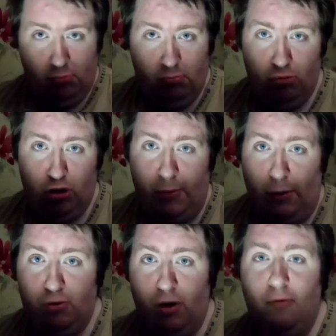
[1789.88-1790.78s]
Excuse me, I'm
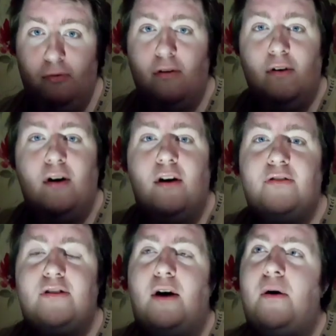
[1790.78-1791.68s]
trying.
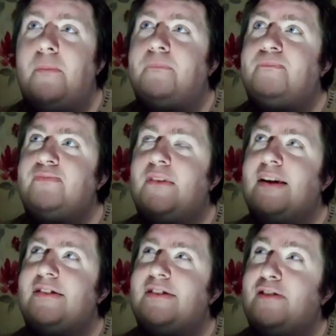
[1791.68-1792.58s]
So
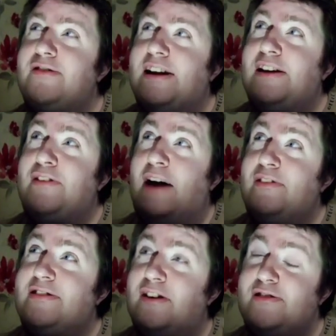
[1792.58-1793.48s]
you're saying if you have a
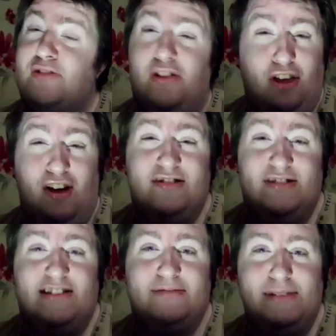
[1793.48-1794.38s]
sausage that's
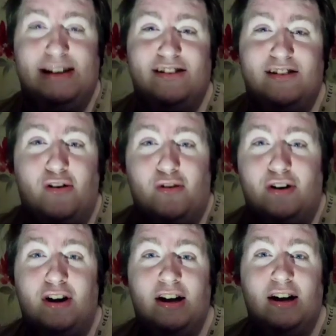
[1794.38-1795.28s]
36 metres long,
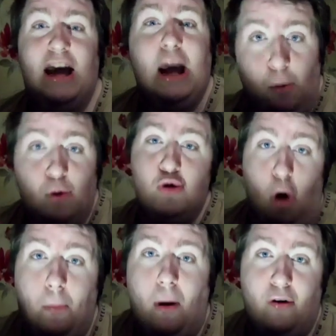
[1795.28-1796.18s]
it will
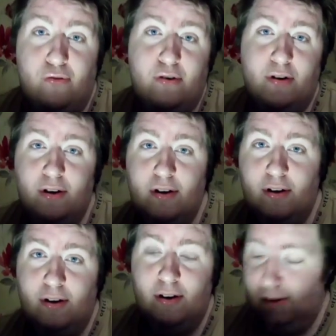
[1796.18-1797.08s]
drop off.
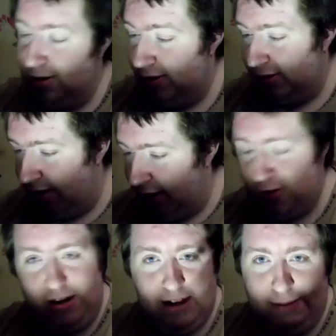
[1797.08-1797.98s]
I'm
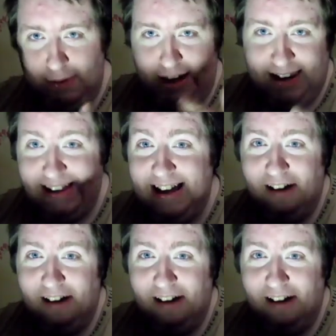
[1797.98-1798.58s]
gonna keep it clean.